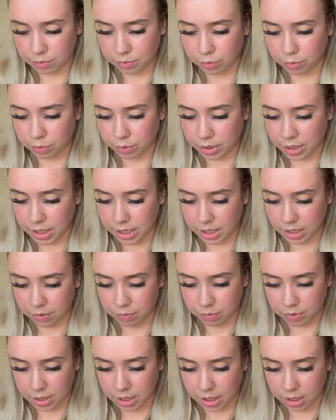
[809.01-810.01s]
really,
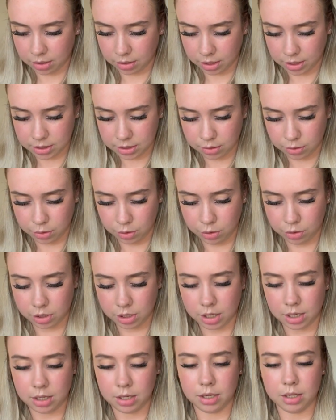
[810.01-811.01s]
really nice nude
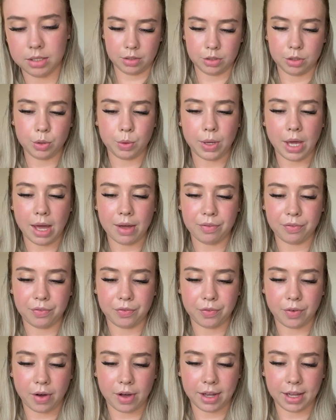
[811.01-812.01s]
colours. You get
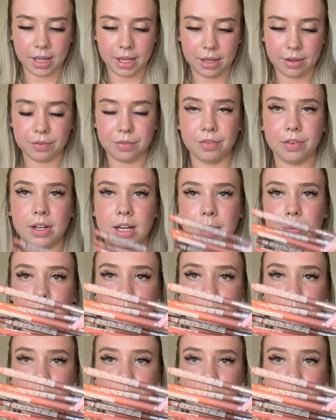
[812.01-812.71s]
five lip